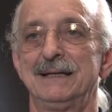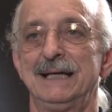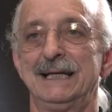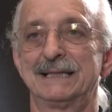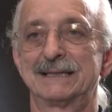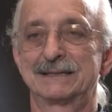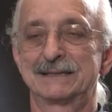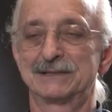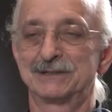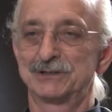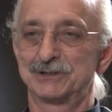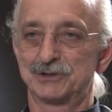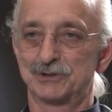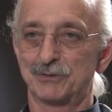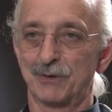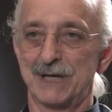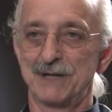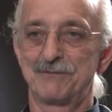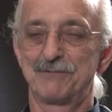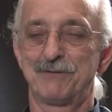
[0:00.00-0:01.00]
It's
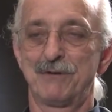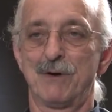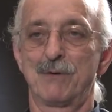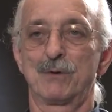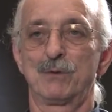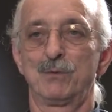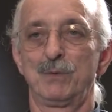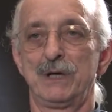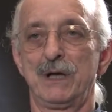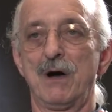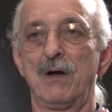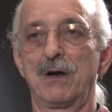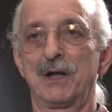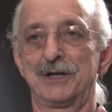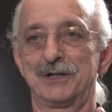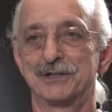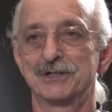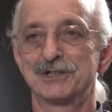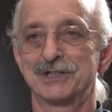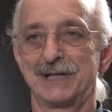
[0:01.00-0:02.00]
straightforward. We all
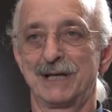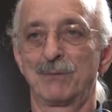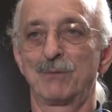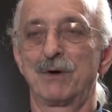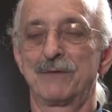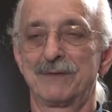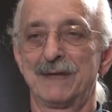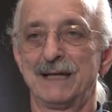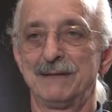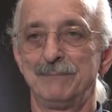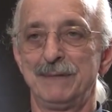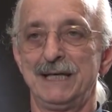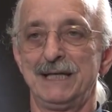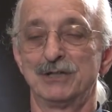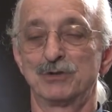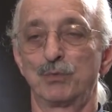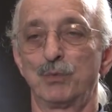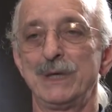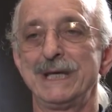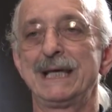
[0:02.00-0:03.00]
understand what that
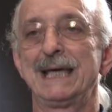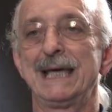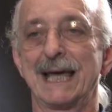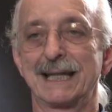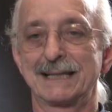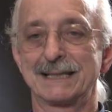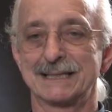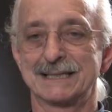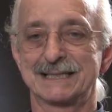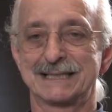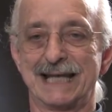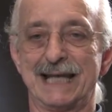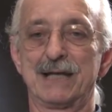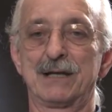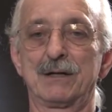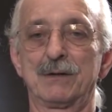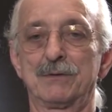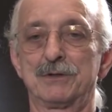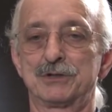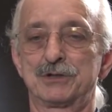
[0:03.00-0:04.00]
means. We get to
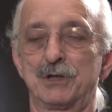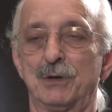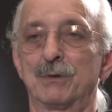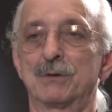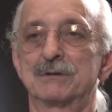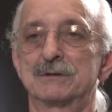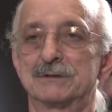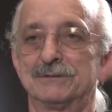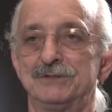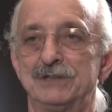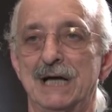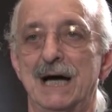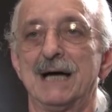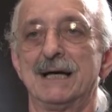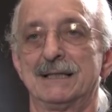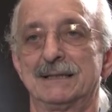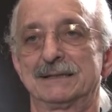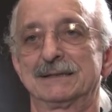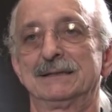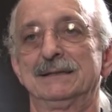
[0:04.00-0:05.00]
stand on the shoulders of
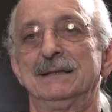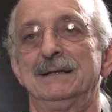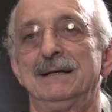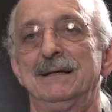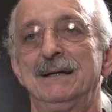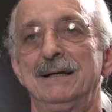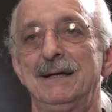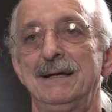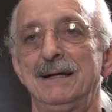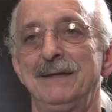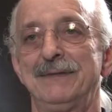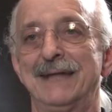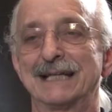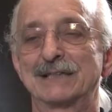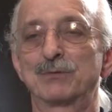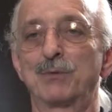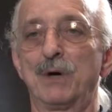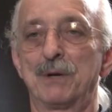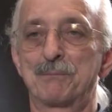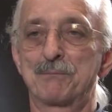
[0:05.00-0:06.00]
giants.
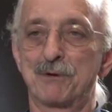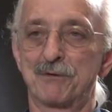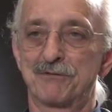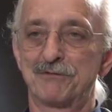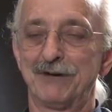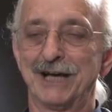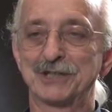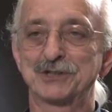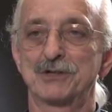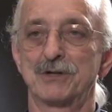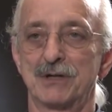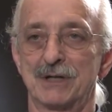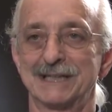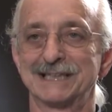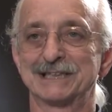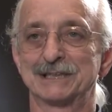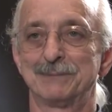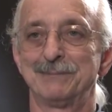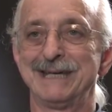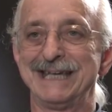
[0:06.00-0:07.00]
That's what
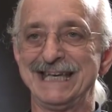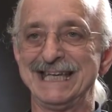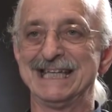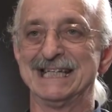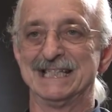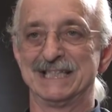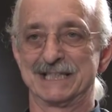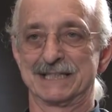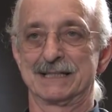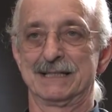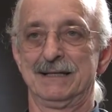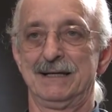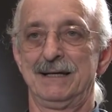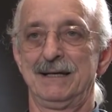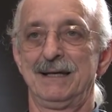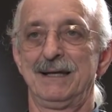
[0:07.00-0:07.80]
professionalism is.